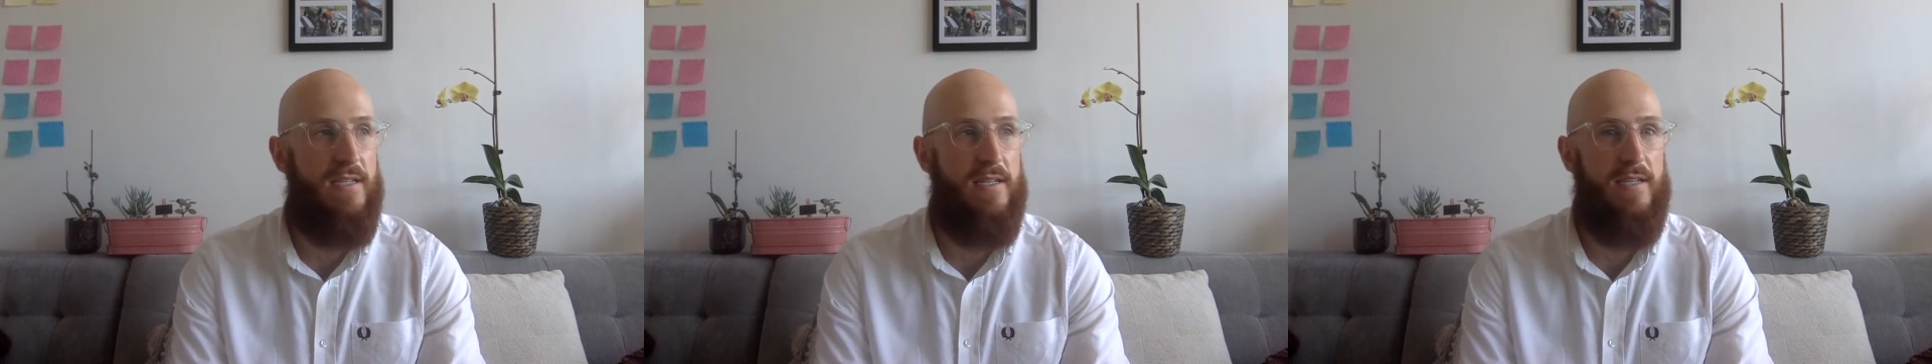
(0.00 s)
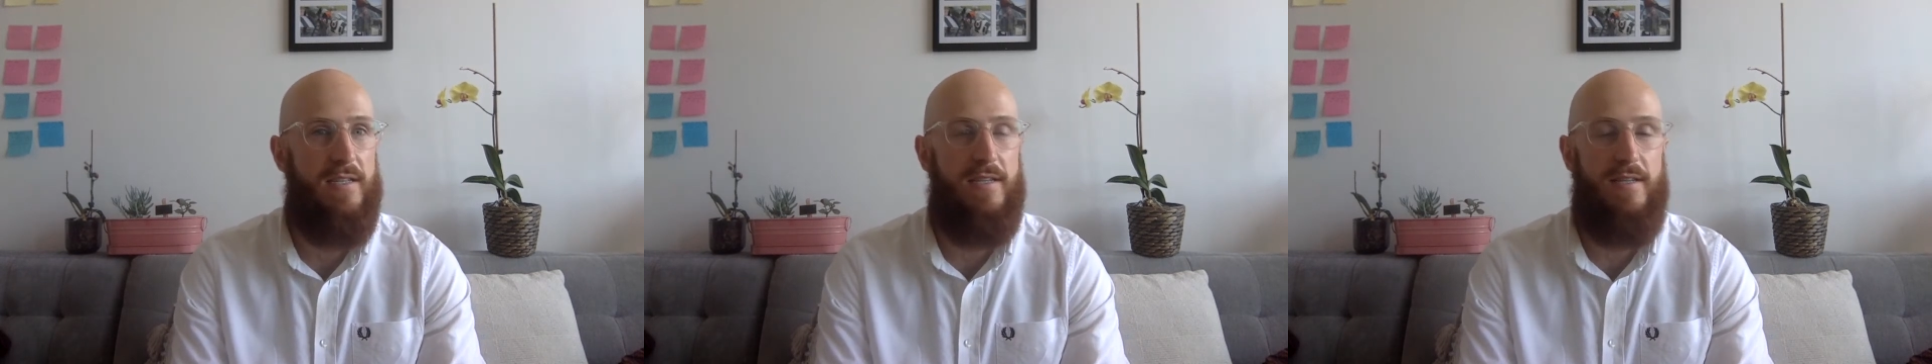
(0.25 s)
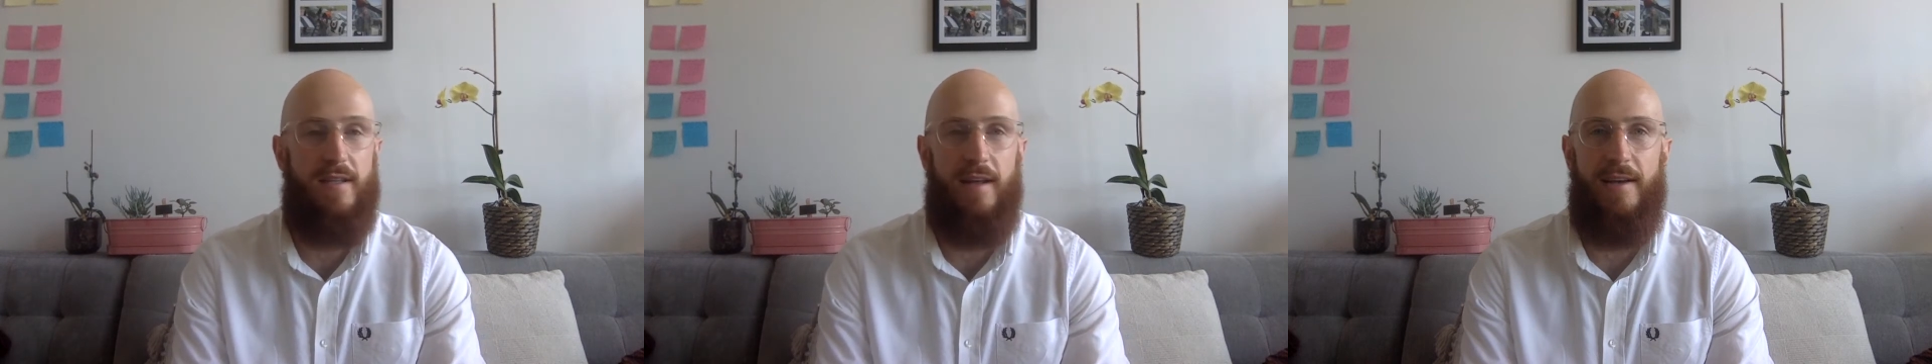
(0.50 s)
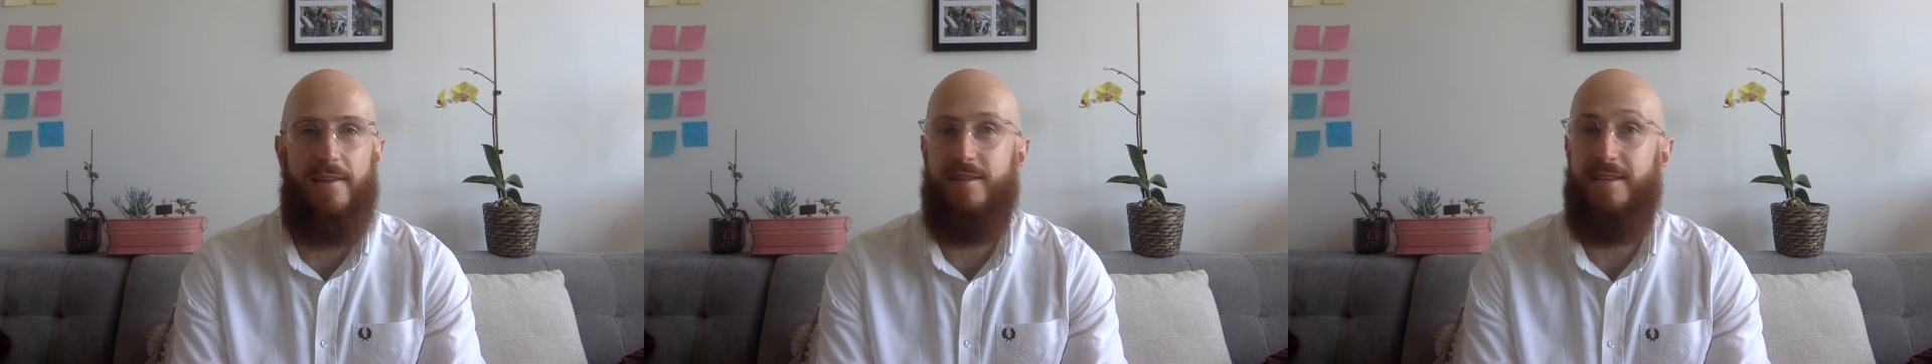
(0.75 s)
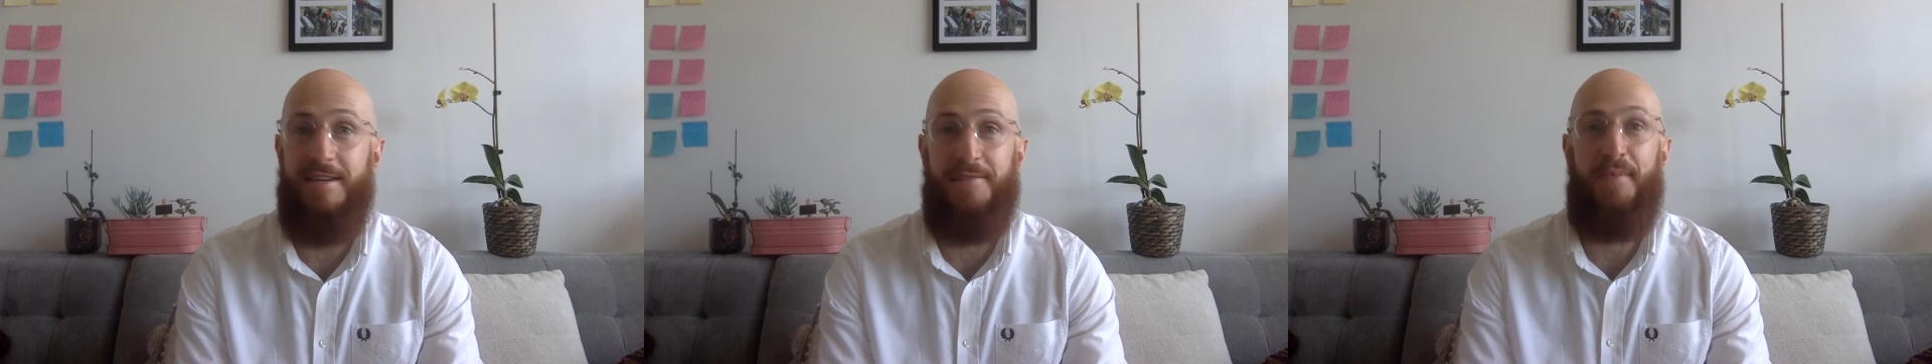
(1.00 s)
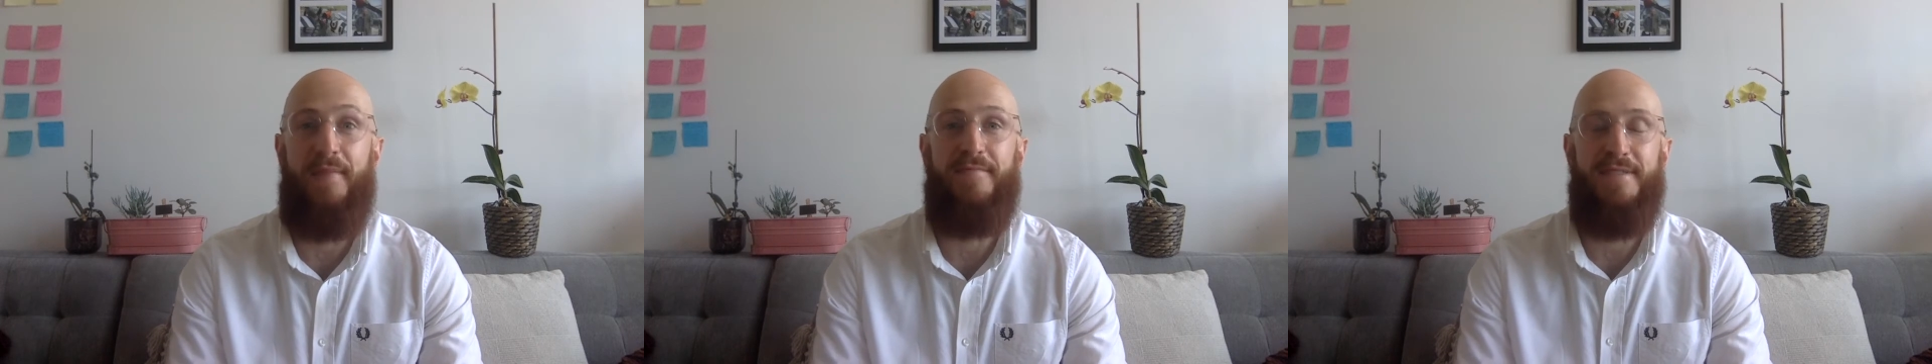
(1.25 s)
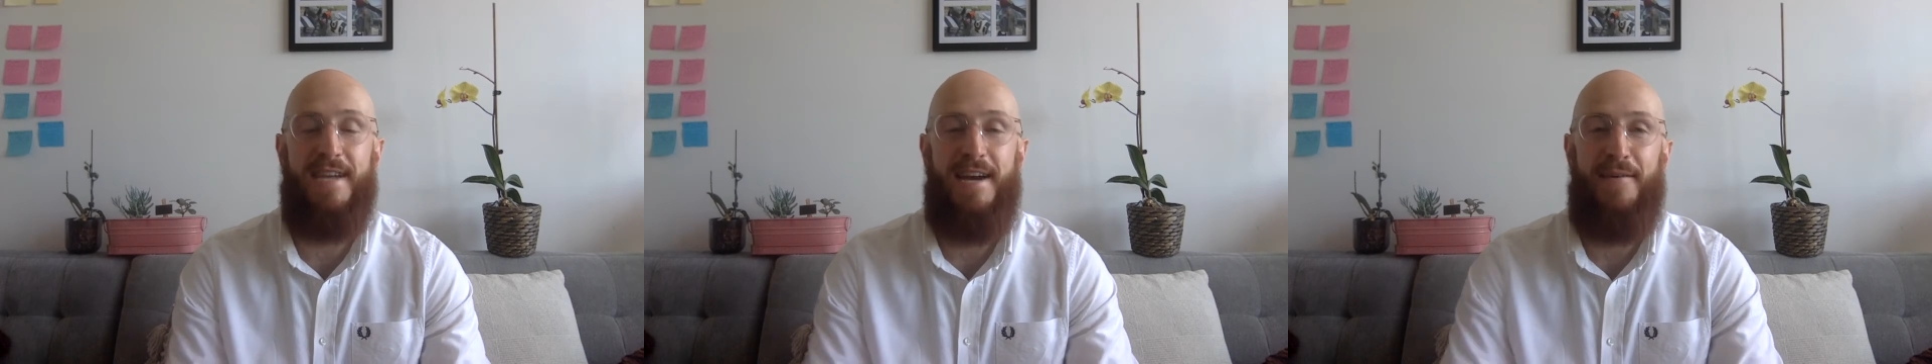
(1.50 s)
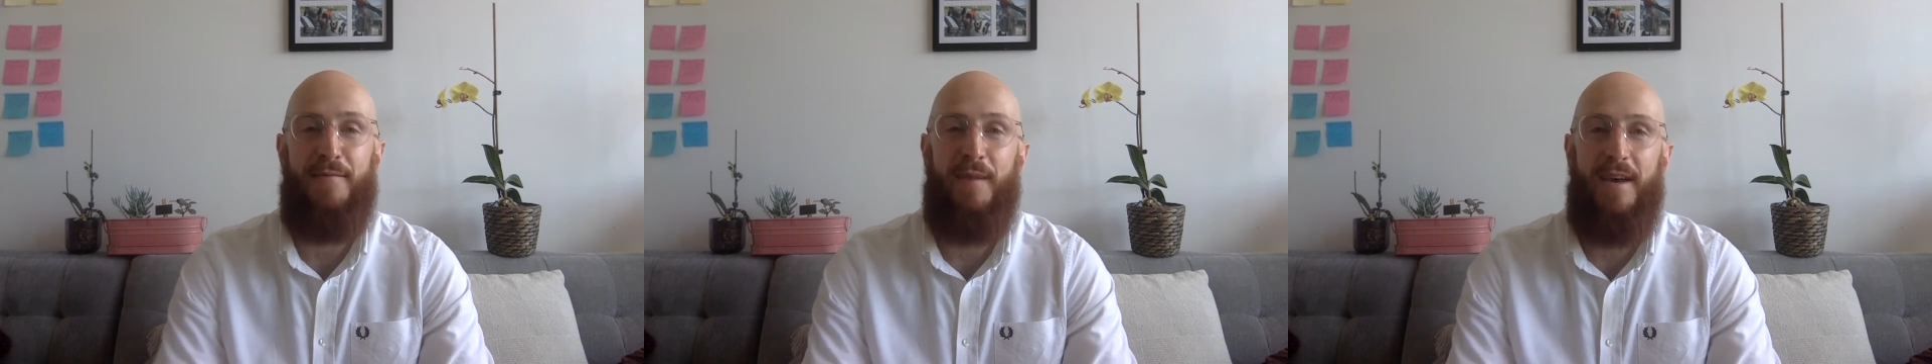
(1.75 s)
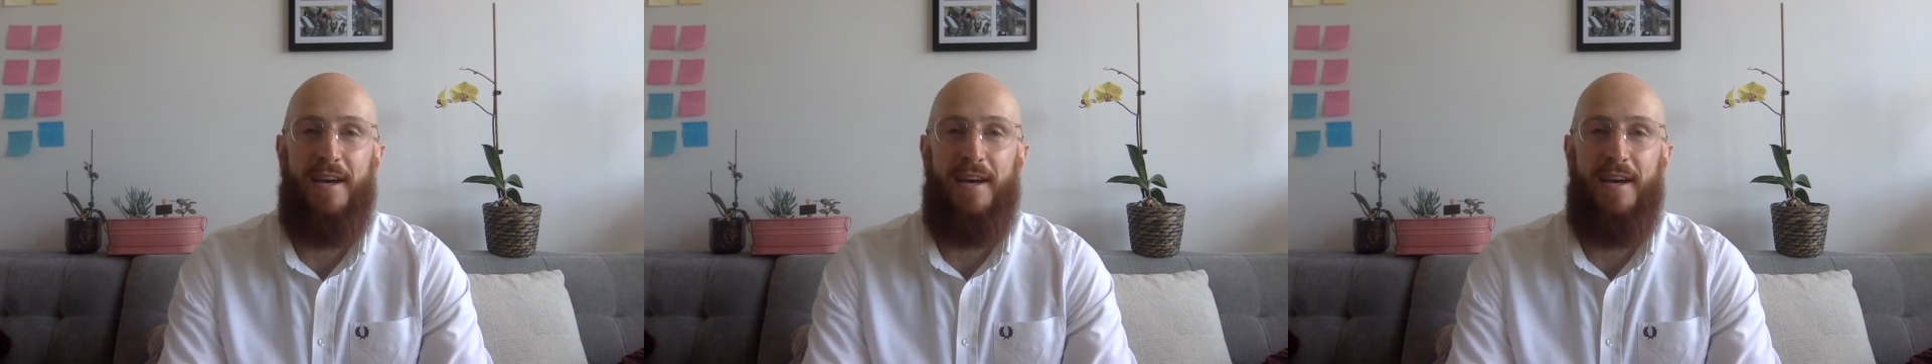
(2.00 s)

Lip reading: it's like 6 months now.